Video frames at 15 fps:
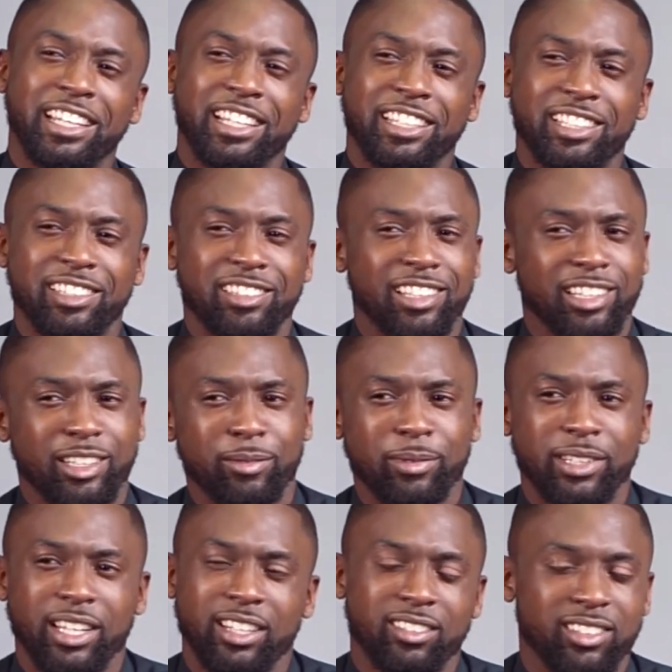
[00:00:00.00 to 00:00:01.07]
and he telling
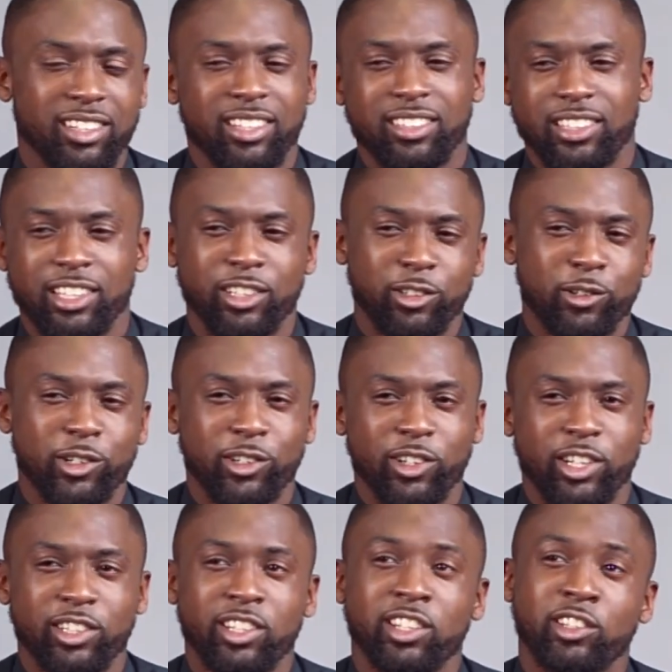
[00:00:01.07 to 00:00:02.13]
me and thing and then going
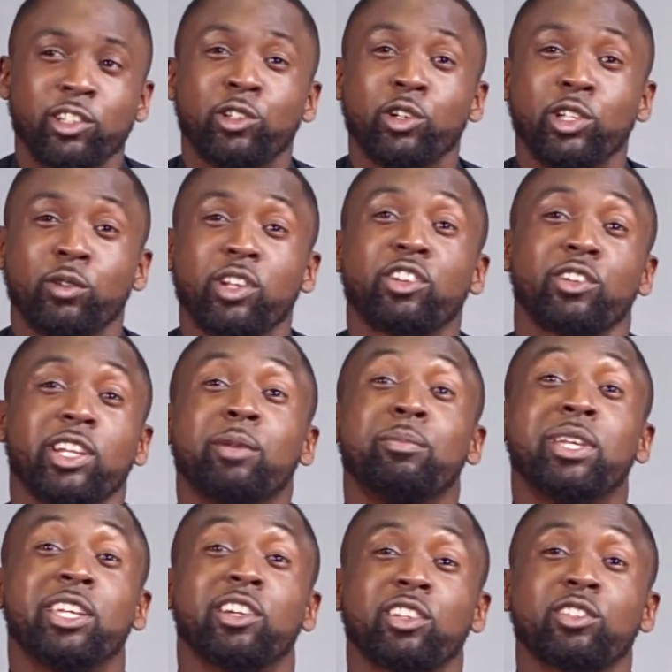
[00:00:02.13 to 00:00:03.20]
on. Not to know it was really
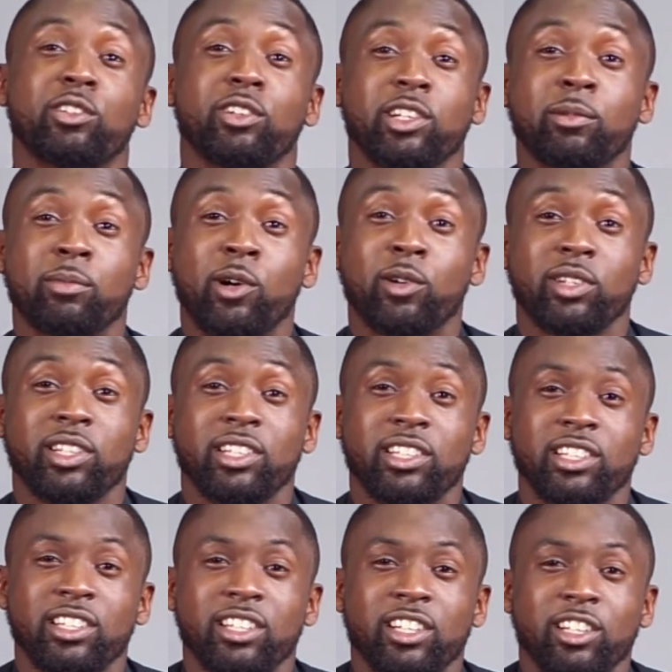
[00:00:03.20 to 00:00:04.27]
me he was talking about.
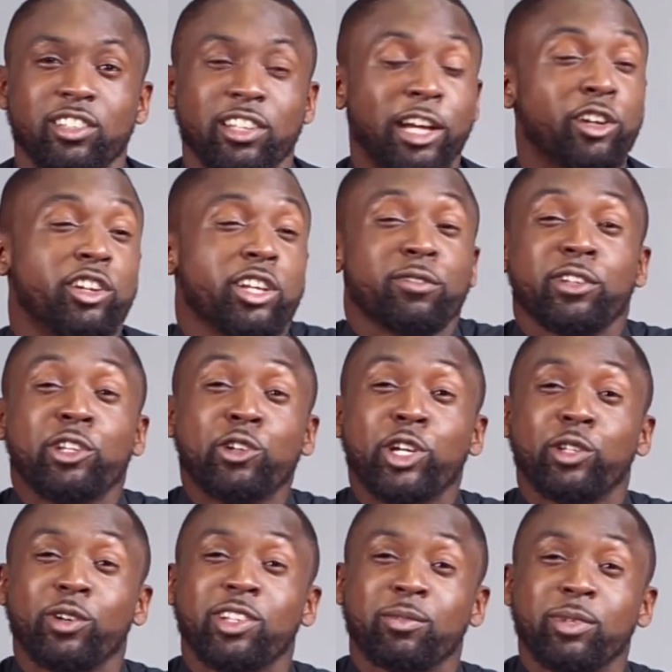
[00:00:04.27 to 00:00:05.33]
So I don't know if he knew it
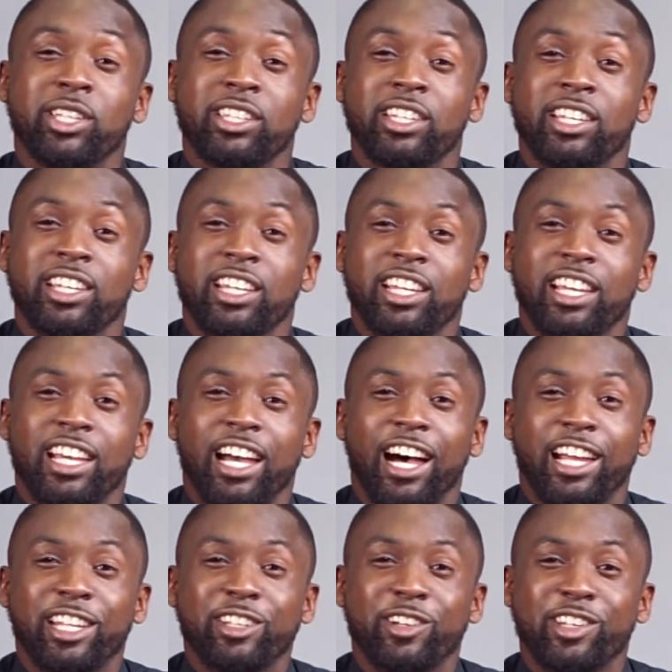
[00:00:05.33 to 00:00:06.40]
was me
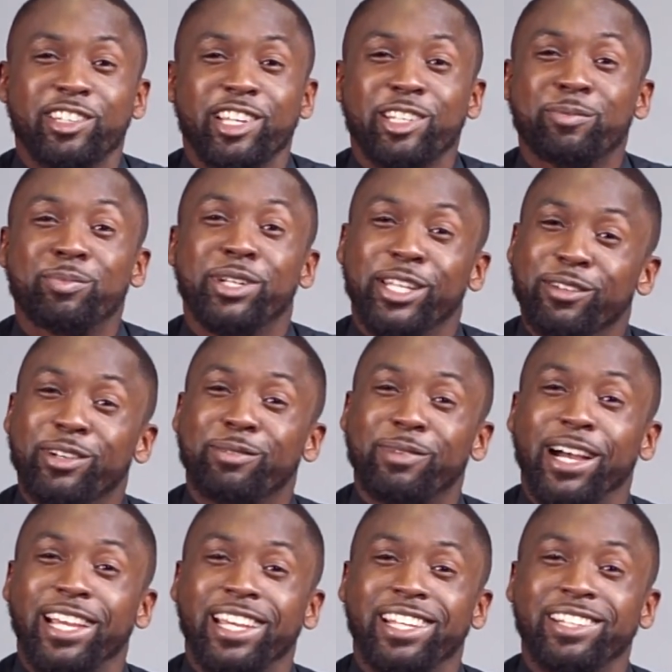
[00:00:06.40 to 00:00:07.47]
and he was just playing with
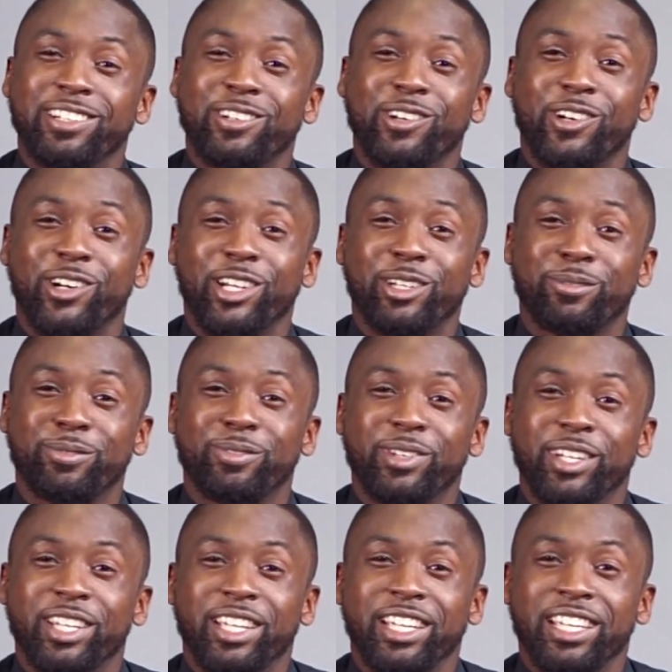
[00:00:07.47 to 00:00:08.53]
my head or if
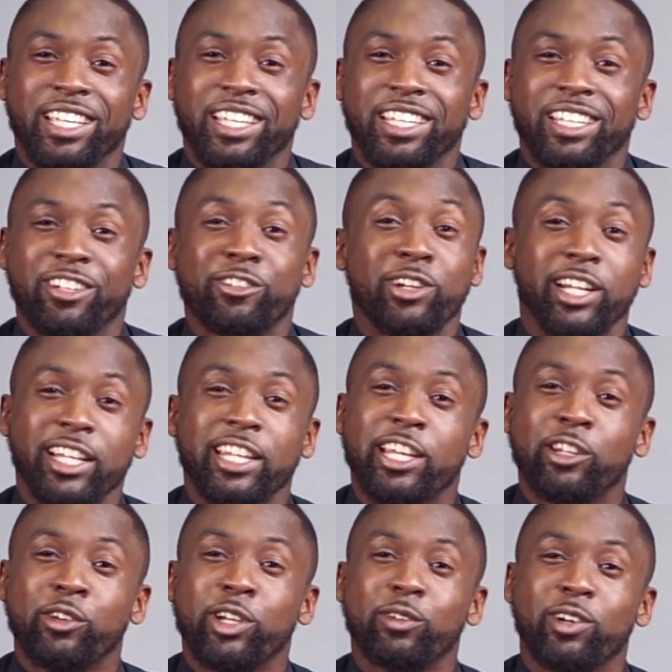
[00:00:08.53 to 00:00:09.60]
he really
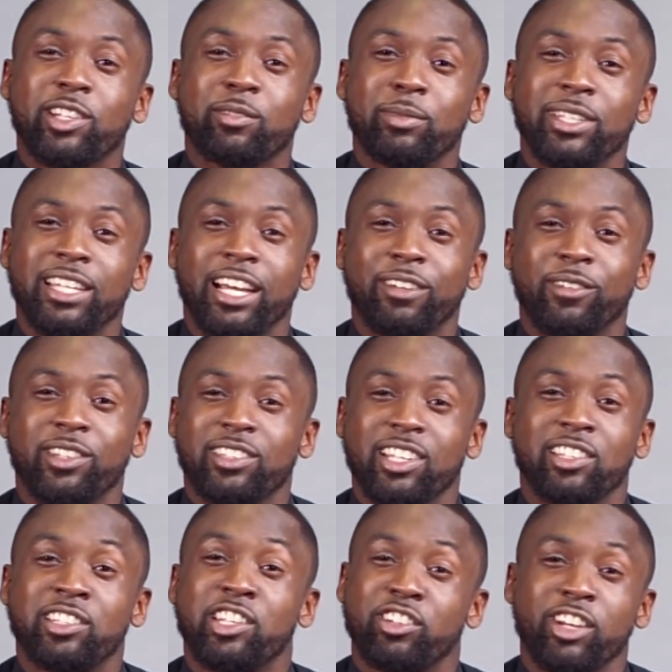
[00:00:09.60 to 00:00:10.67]
didn't know it was me and was
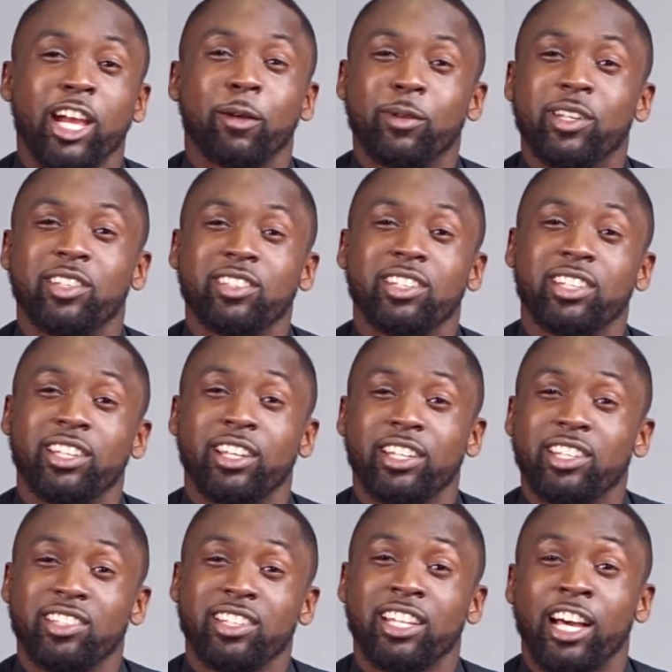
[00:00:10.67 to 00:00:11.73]
just describing
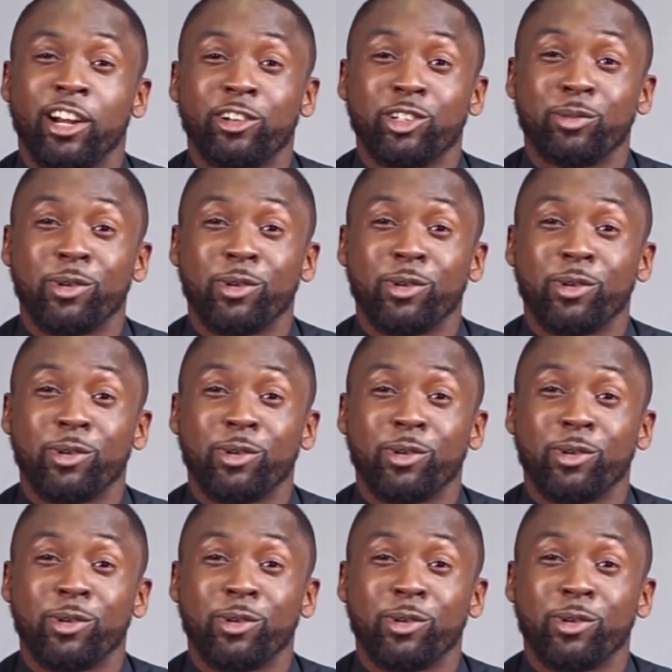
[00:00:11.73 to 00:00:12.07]
the scenario.